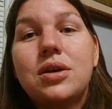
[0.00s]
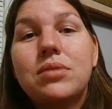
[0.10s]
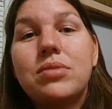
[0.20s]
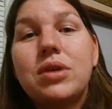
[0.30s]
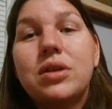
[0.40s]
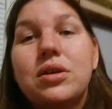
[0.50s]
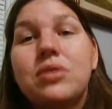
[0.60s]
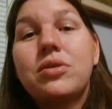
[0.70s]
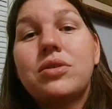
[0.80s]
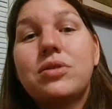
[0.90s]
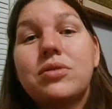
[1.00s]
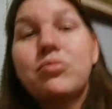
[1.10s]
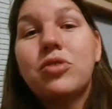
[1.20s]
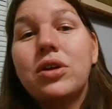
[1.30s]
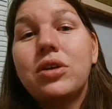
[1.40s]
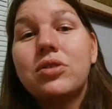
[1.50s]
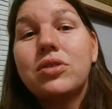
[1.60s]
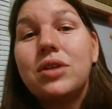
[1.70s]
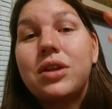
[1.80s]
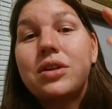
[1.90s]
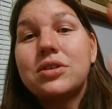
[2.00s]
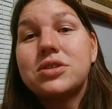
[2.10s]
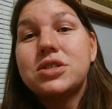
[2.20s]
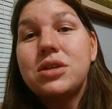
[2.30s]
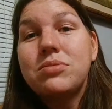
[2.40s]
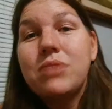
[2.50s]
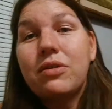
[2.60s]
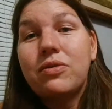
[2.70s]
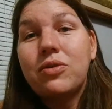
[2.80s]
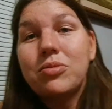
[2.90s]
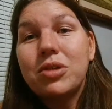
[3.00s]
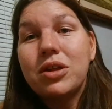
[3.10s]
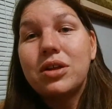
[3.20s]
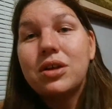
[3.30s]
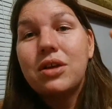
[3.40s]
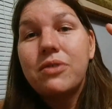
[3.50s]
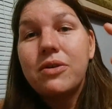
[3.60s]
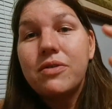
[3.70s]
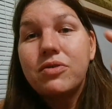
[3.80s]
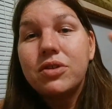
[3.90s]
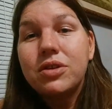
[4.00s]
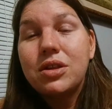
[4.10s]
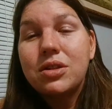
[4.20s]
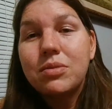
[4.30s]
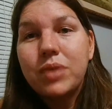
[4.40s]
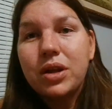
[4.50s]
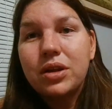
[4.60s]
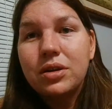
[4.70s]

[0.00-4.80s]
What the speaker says: But what's more interesting is the sheet metal formula. If you've ever seen the bending